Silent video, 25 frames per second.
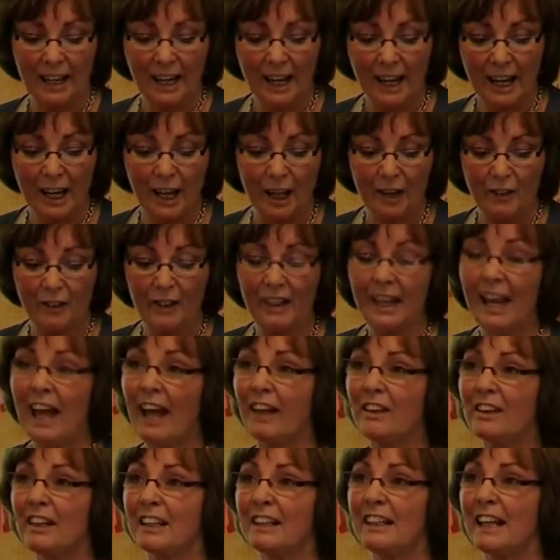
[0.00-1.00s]
the
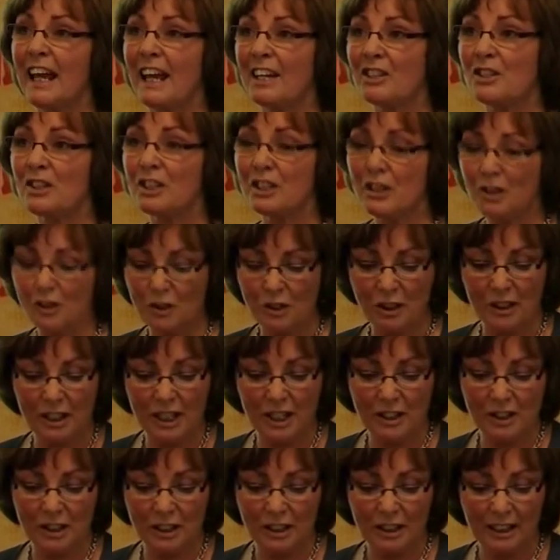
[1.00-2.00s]
Catholic nationalist
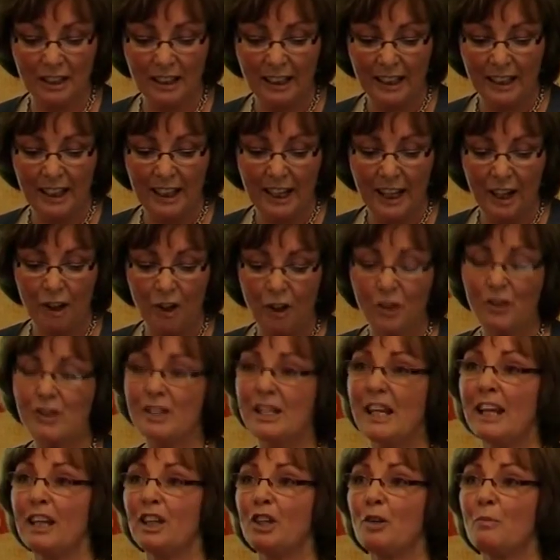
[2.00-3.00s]
tradition
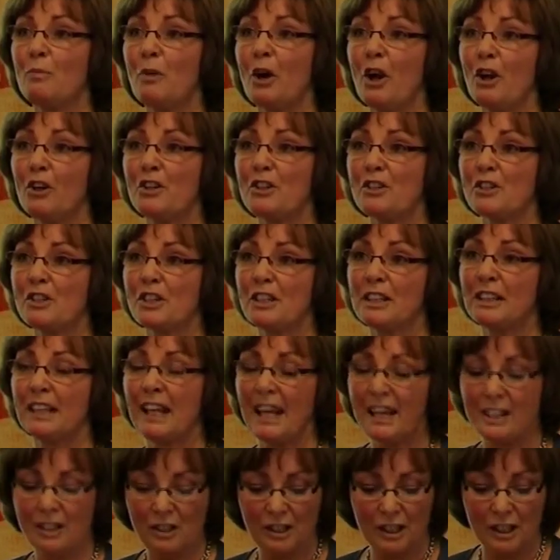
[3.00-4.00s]
alongside the Protestant
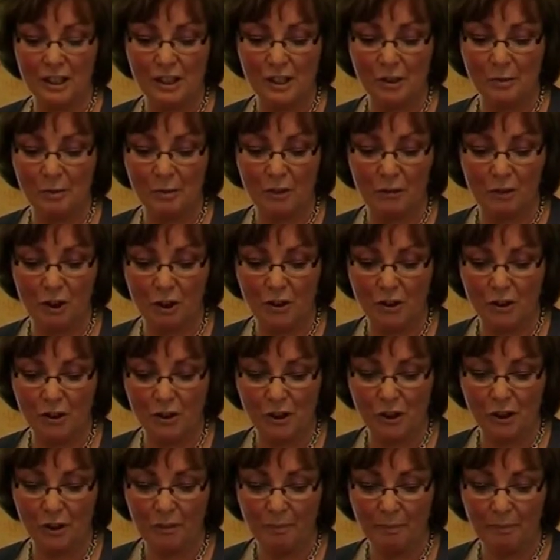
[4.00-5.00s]
nationalism of
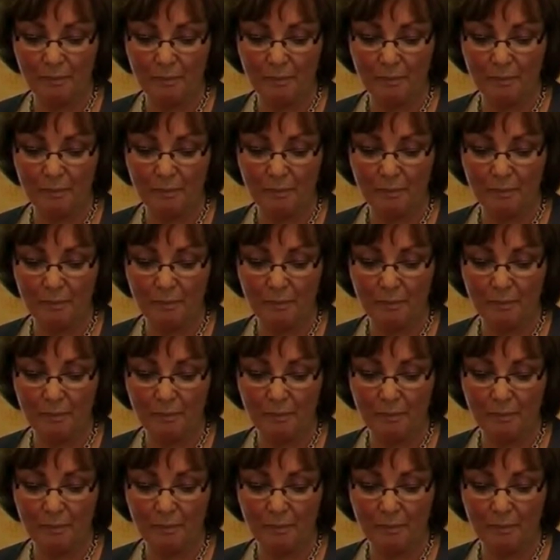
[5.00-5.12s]
Ulster.